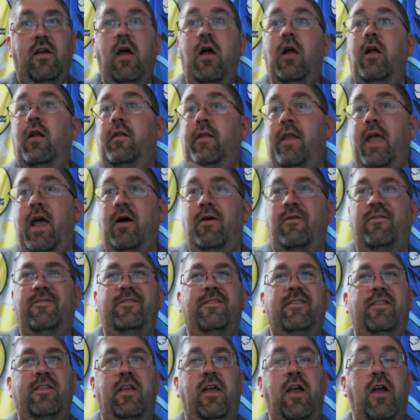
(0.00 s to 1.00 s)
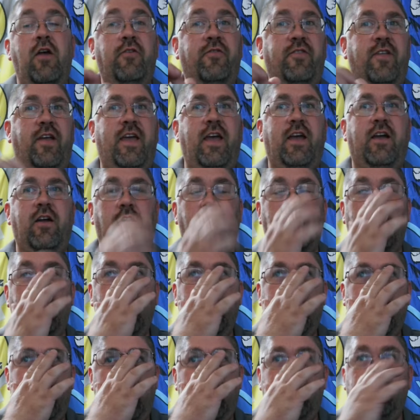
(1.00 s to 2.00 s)
Now, here's the kicker.
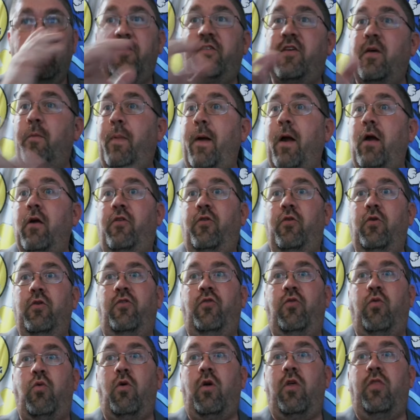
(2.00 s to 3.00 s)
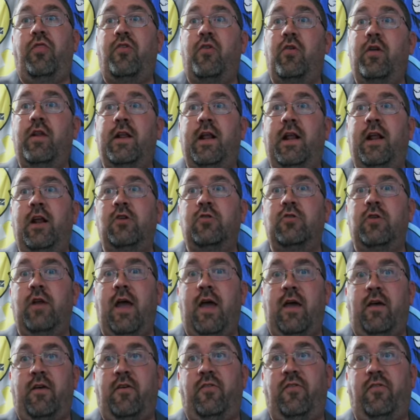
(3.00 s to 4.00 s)
Let's compare it to a
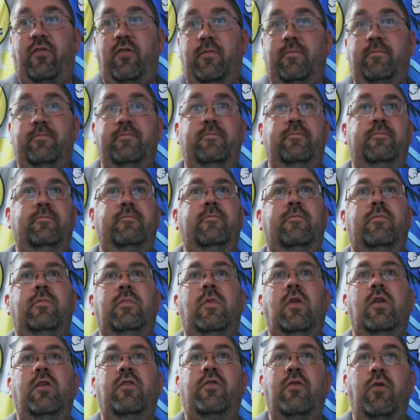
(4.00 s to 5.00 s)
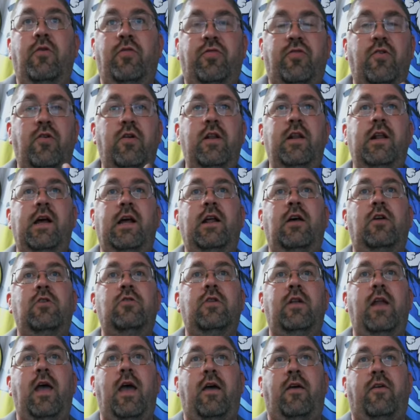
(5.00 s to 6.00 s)
3900X. So
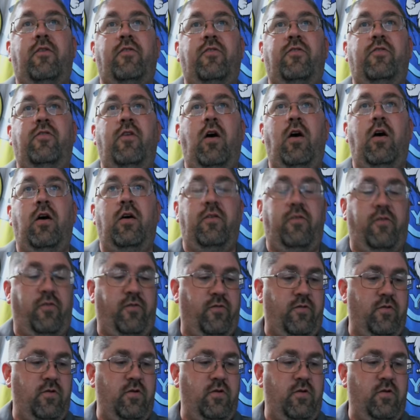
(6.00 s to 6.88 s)
3900X does